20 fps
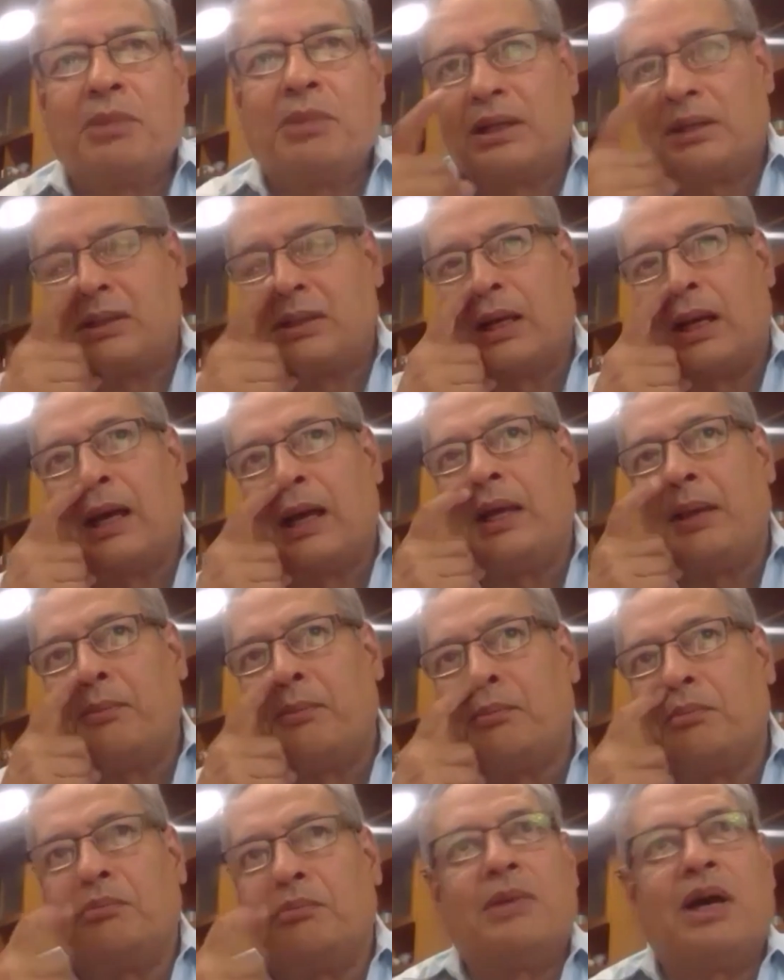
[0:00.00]
but
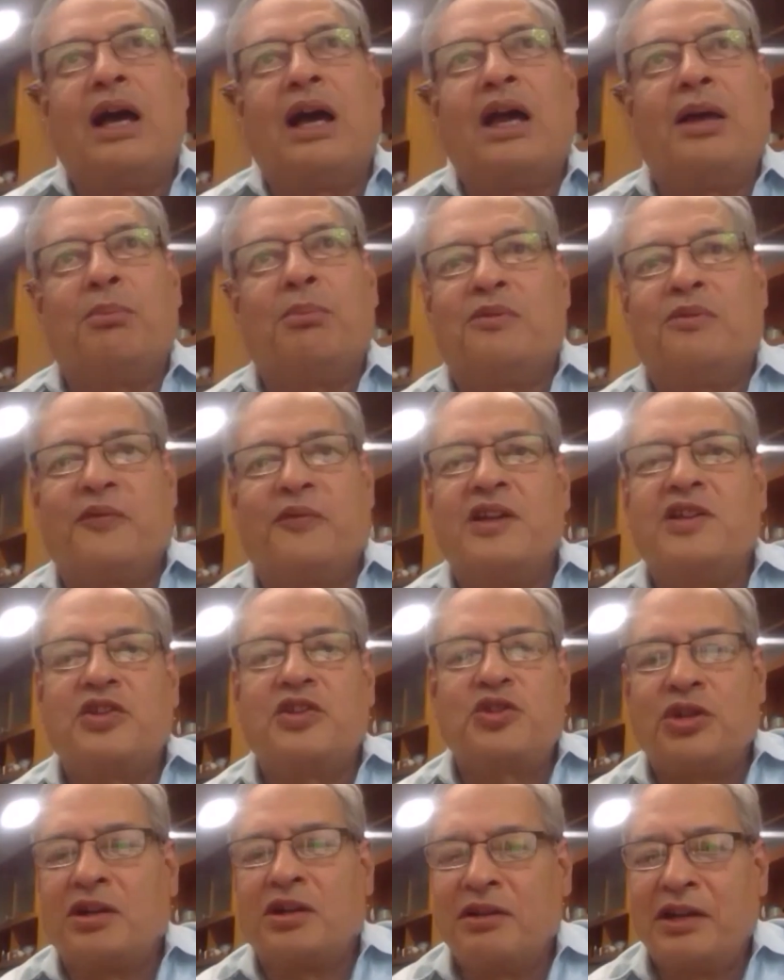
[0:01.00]
I'm a
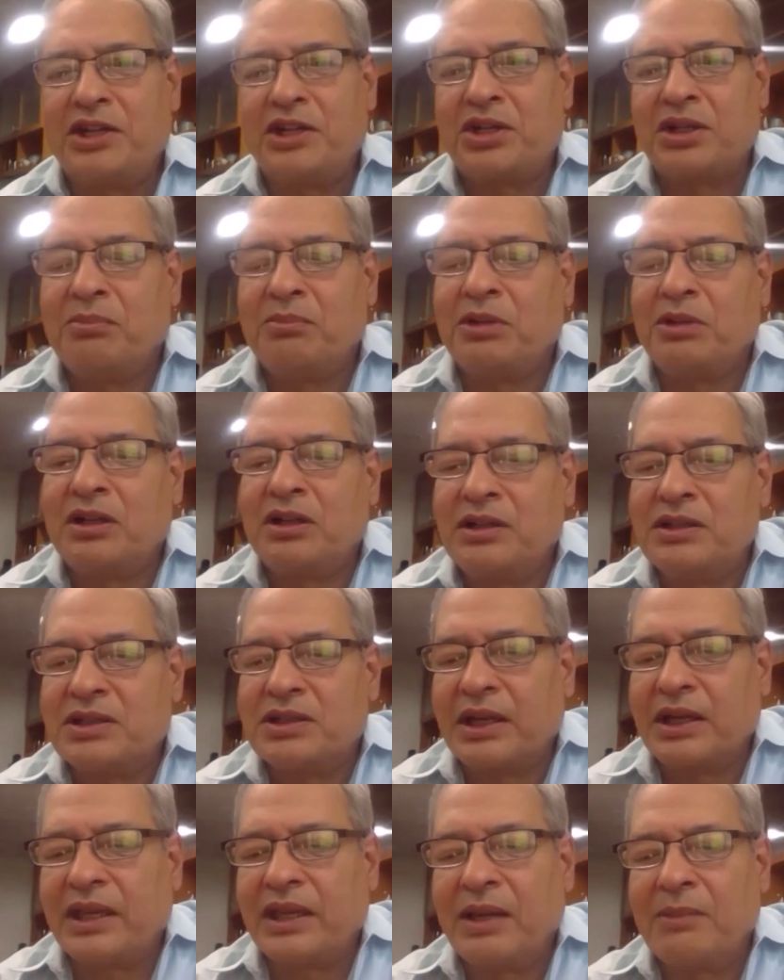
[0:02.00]
first generation
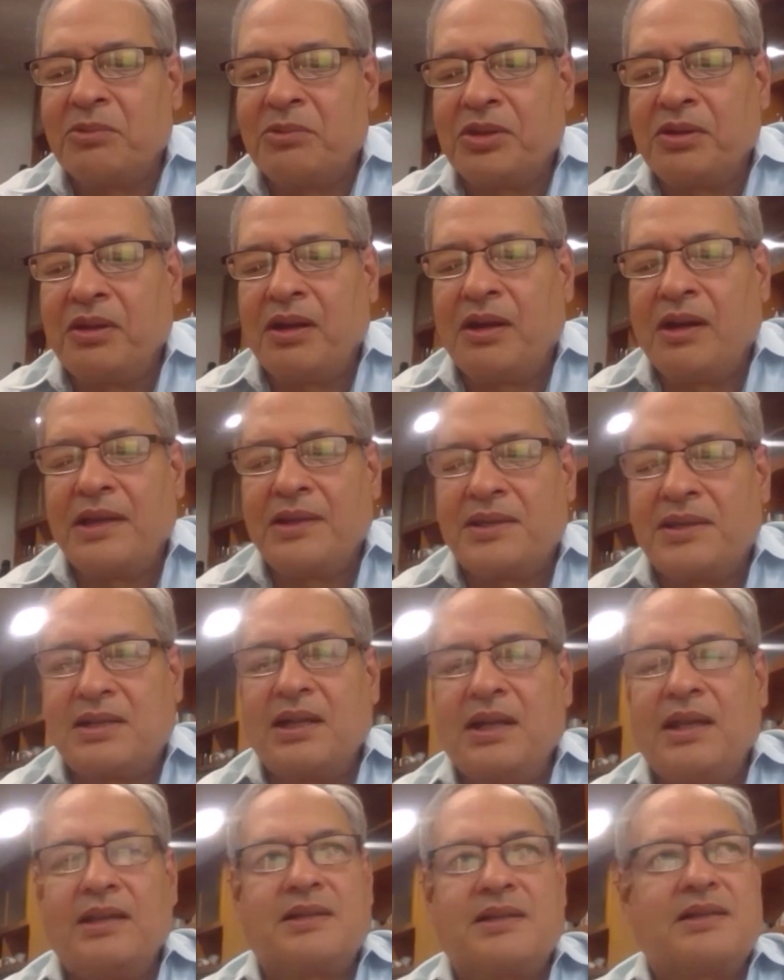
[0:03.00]
immigrant. I came to the United
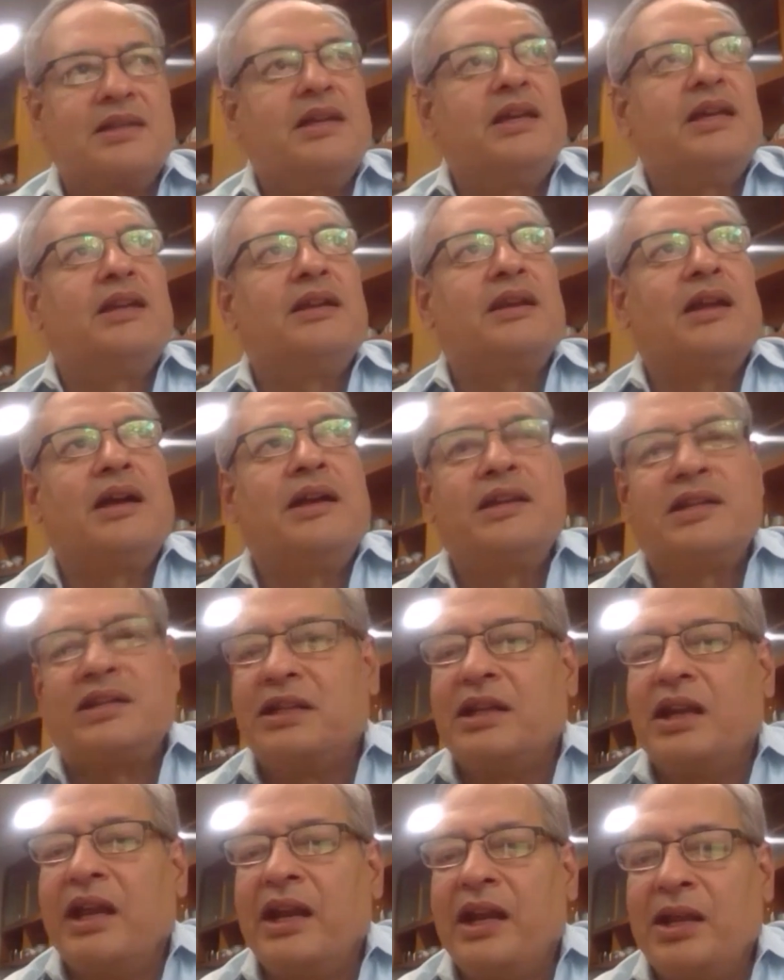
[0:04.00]
States in
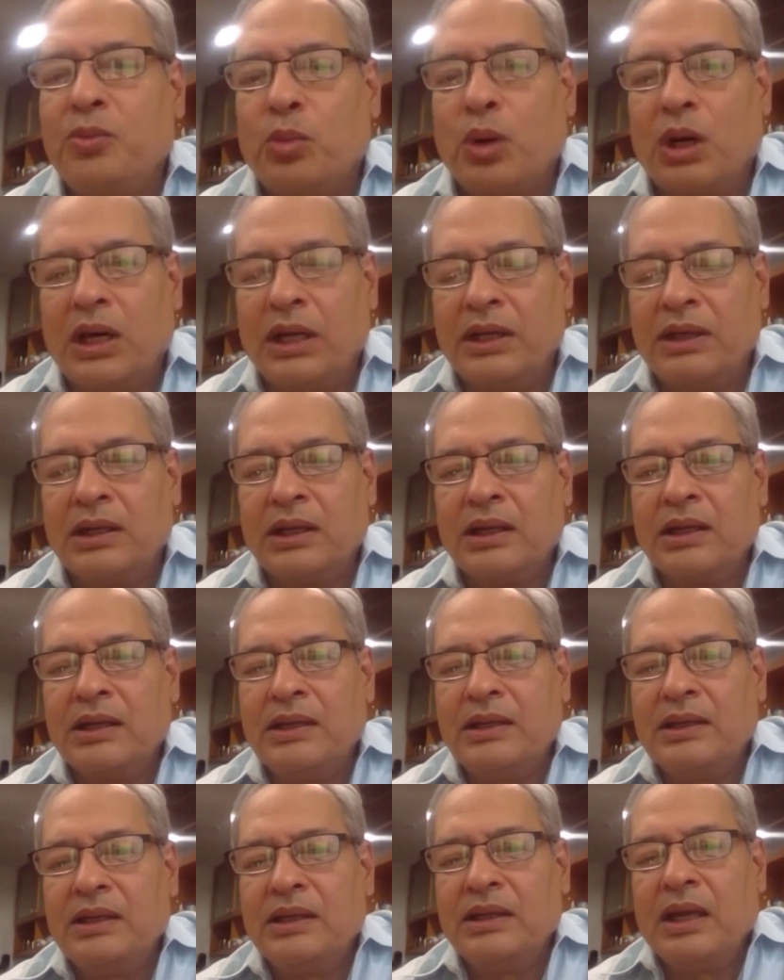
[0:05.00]
1981.
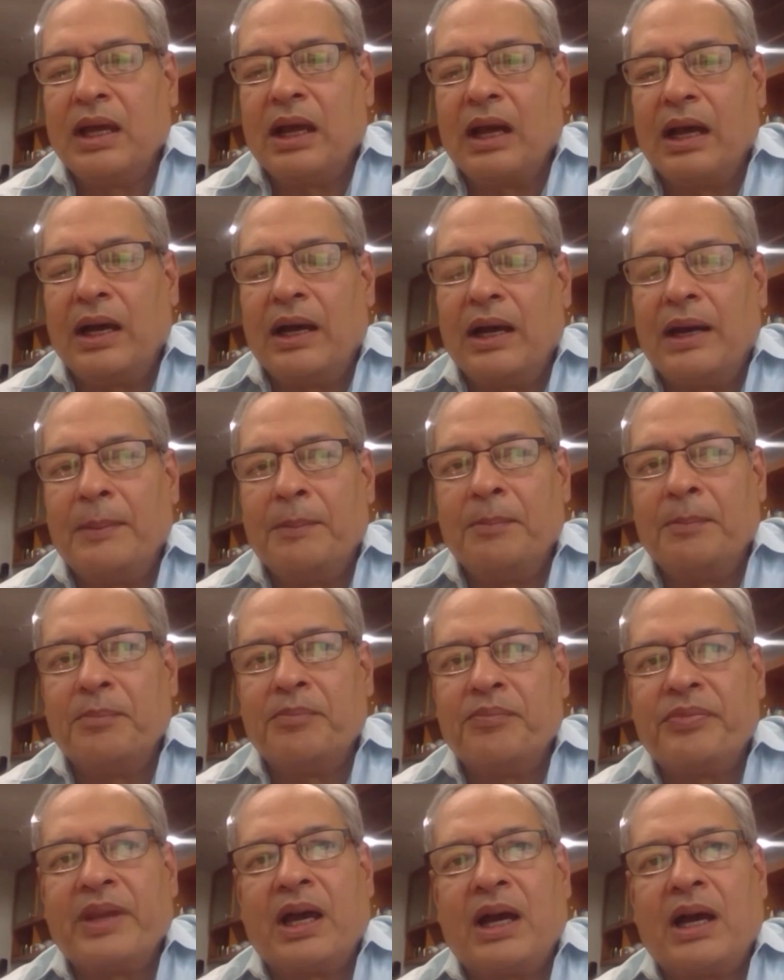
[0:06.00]

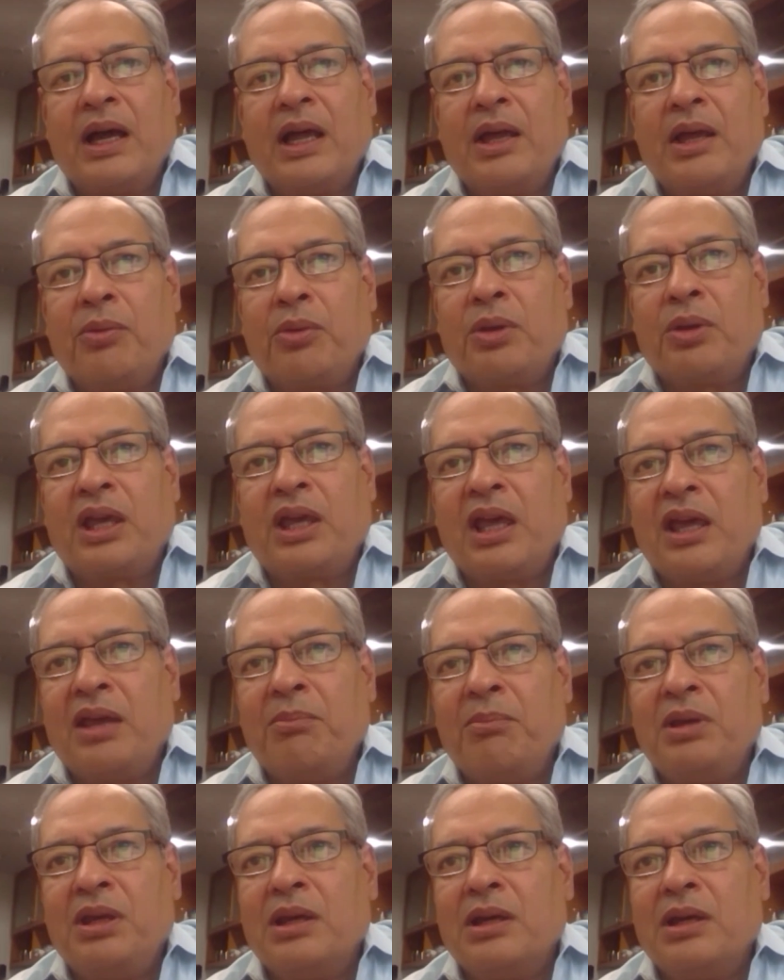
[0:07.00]
I
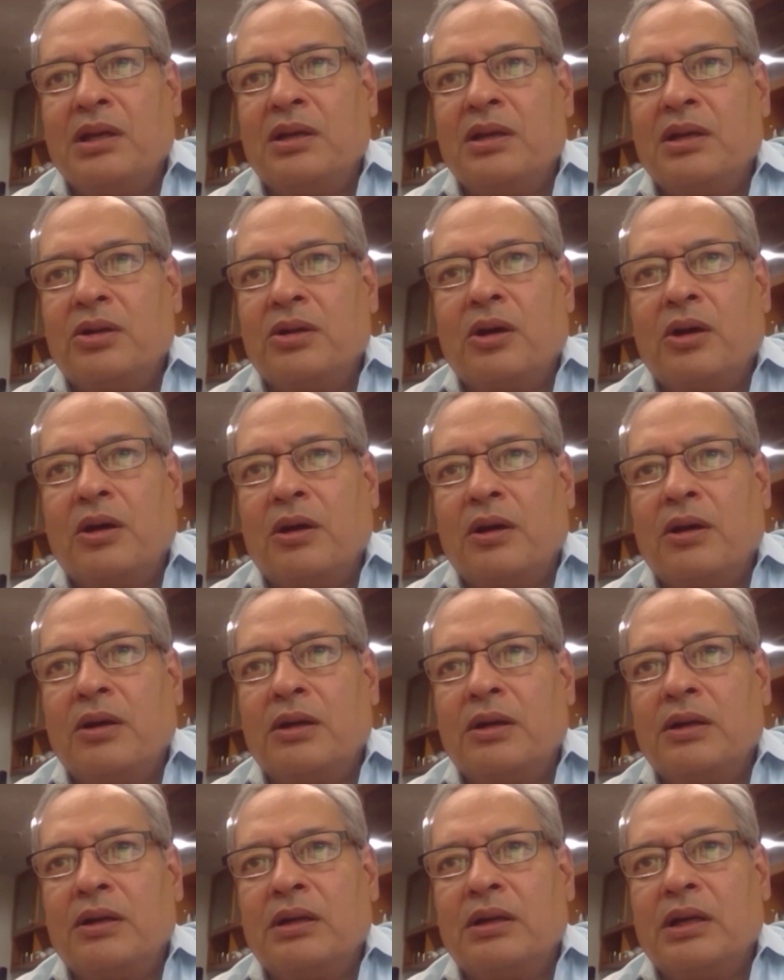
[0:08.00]
came here
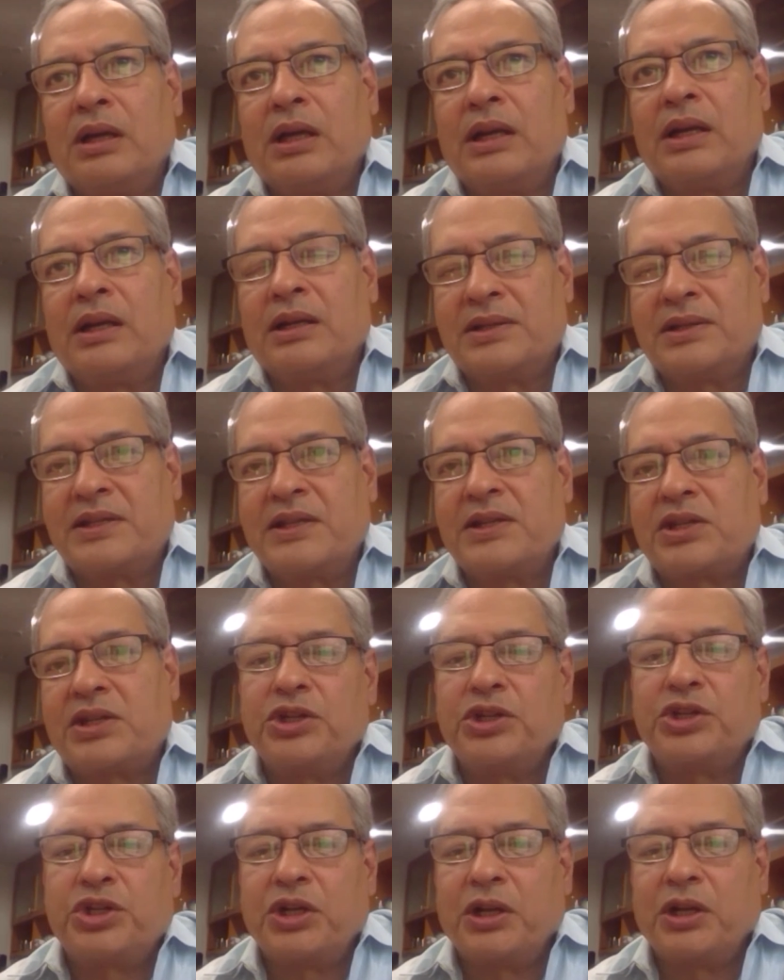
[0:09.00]
on an
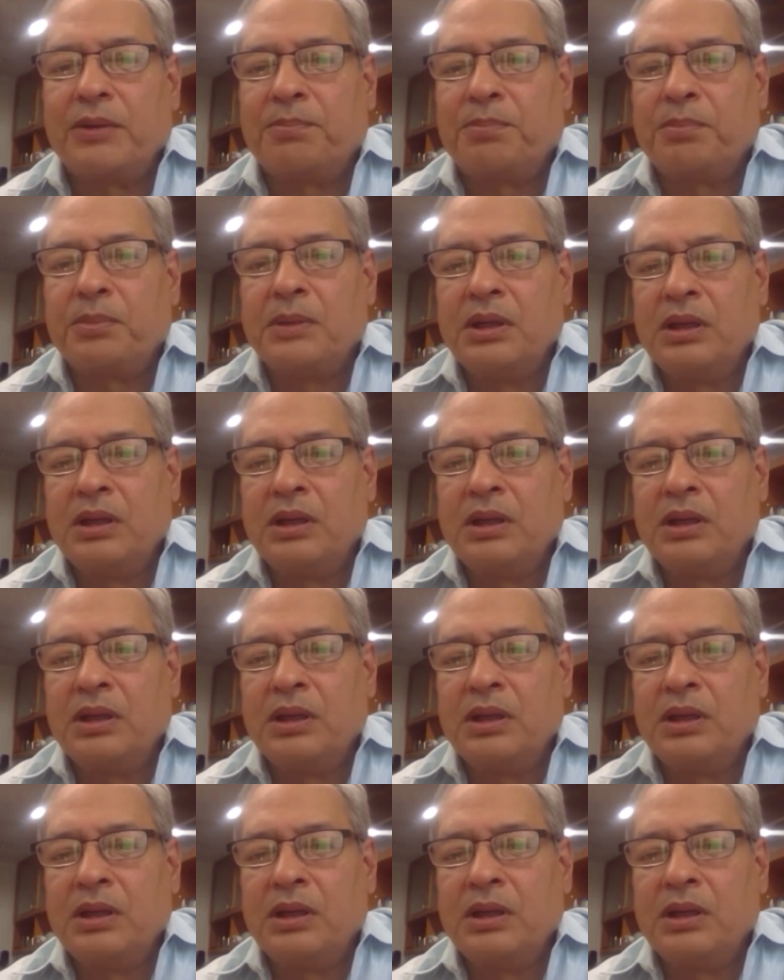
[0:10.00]
assistantship